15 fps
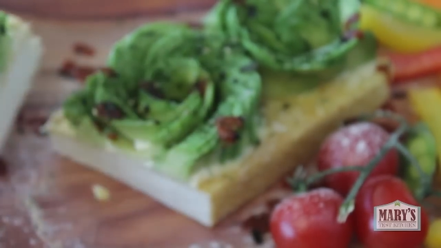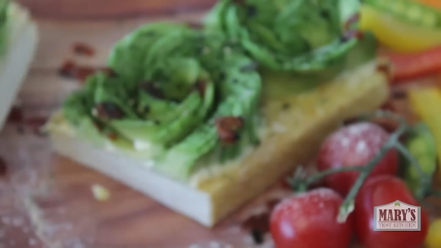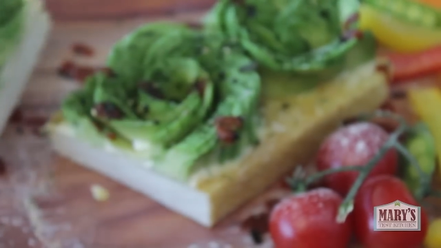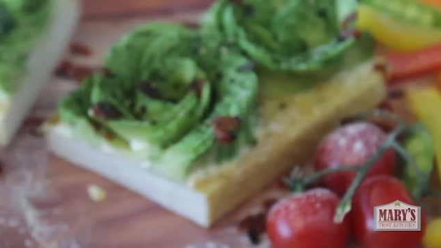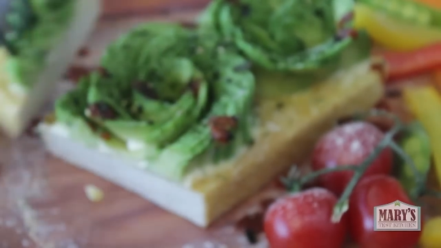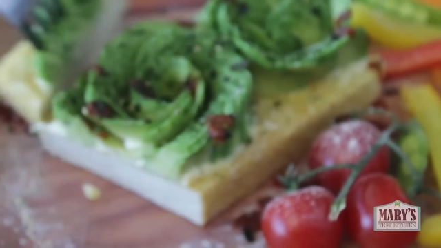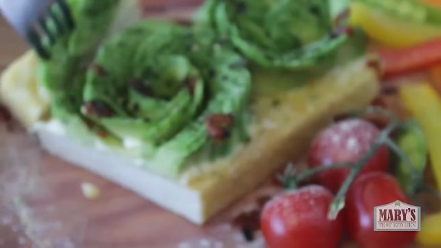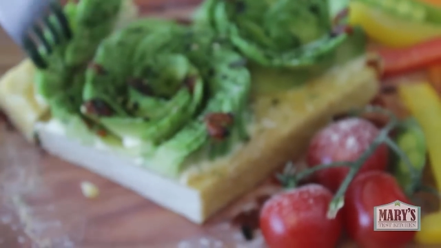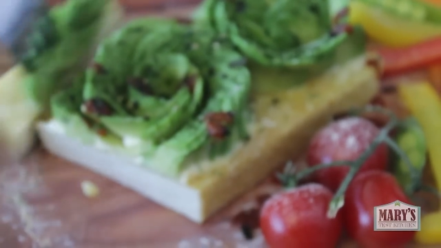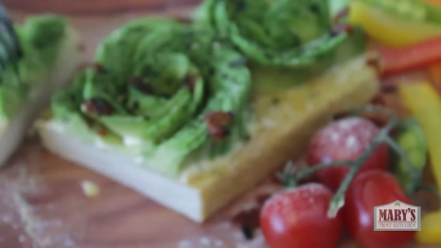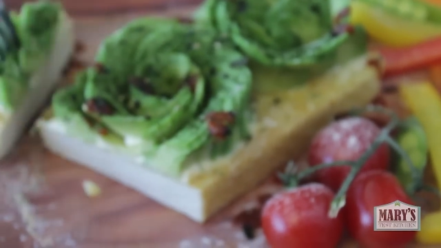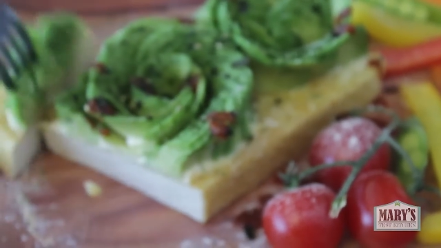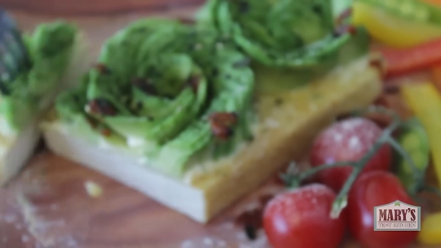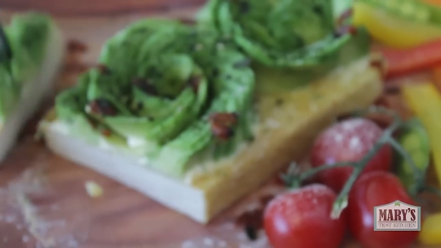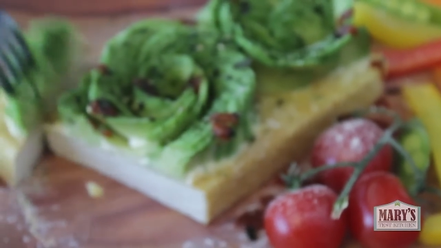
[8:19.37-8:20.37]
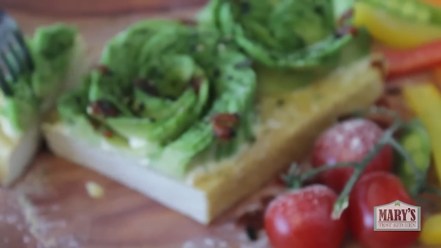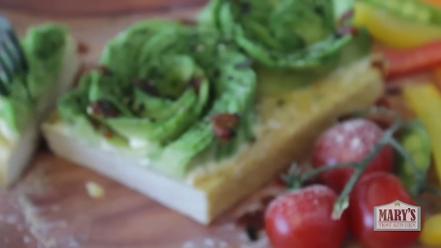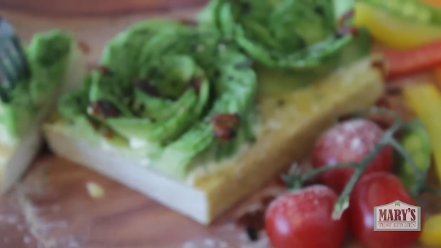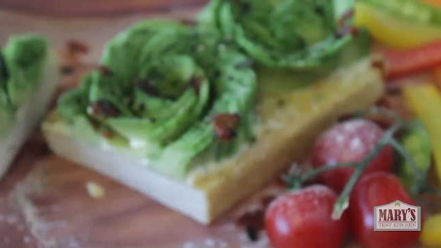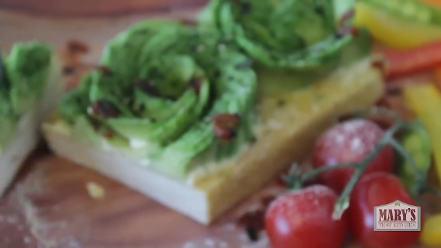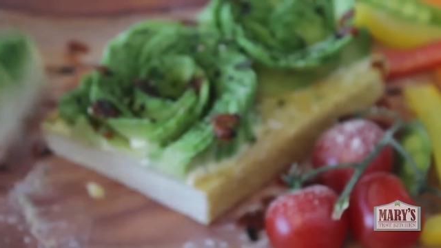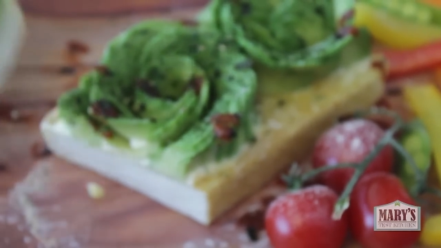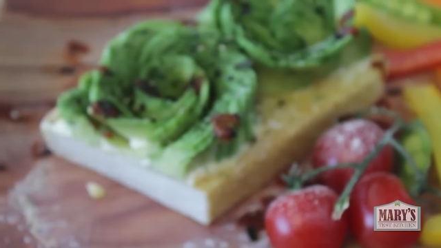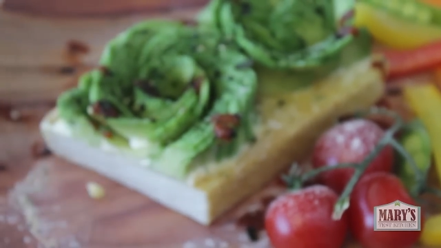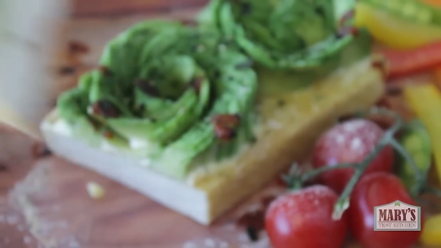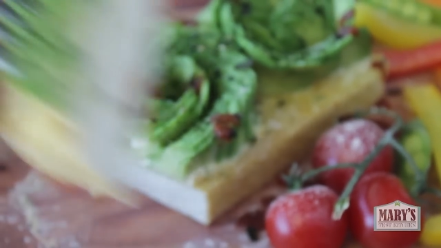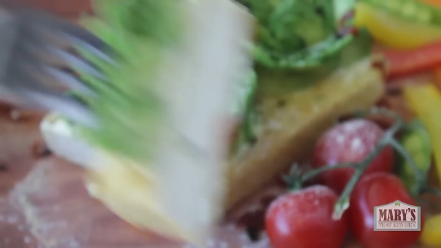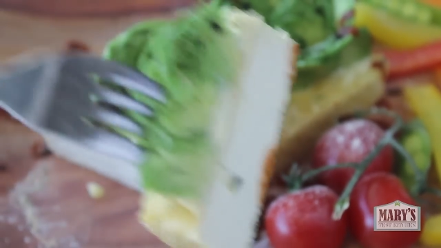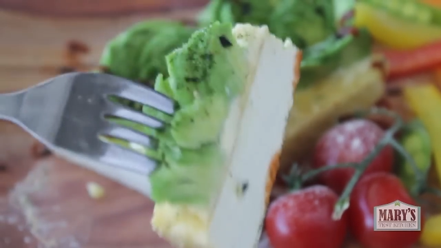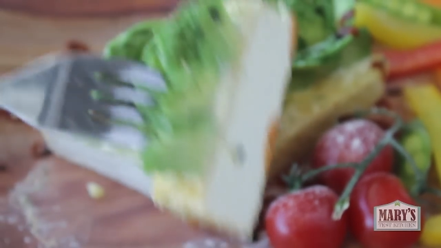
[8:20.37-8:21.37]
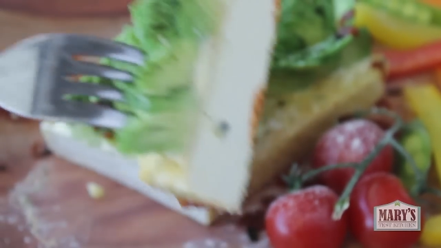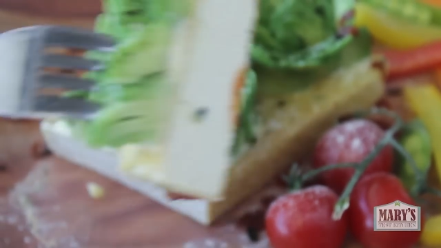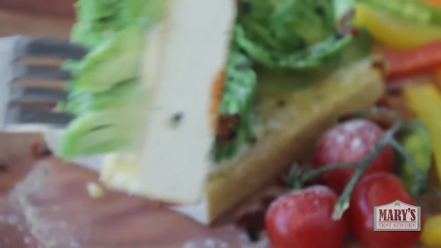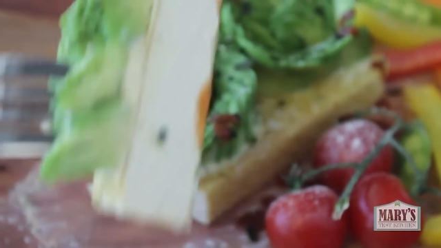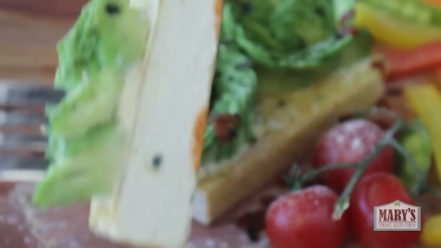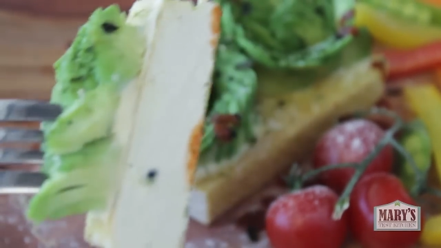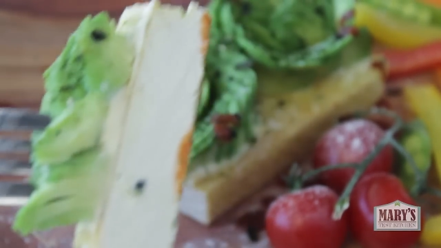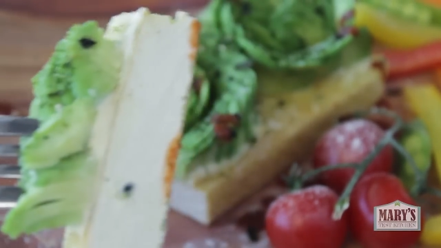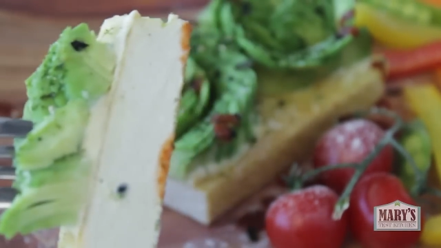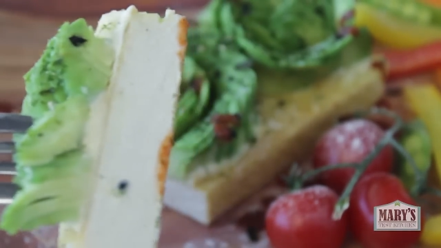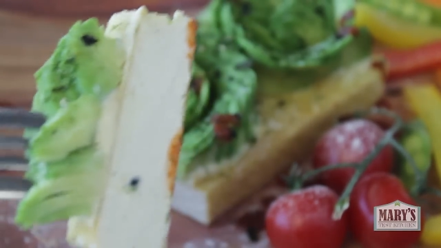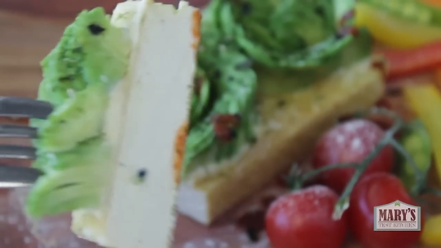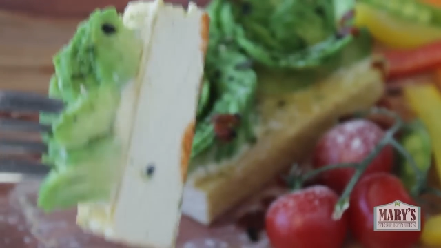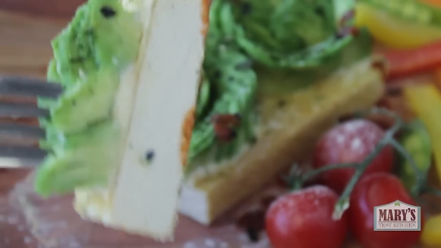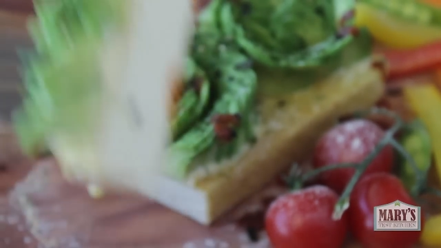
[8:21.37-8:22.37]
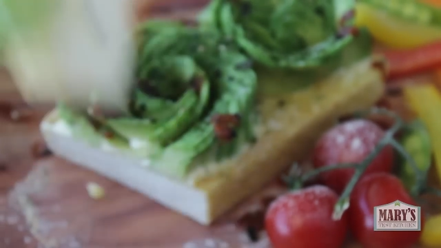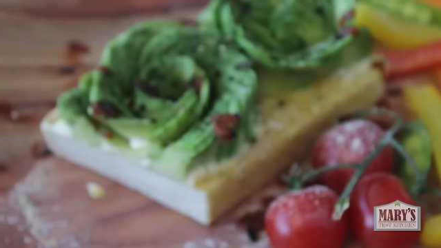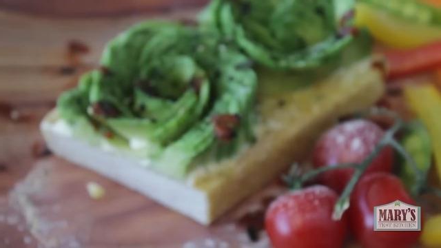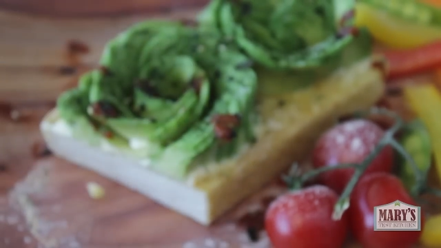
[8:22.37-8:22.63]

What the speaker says: No face is visible, so there are no lips to read.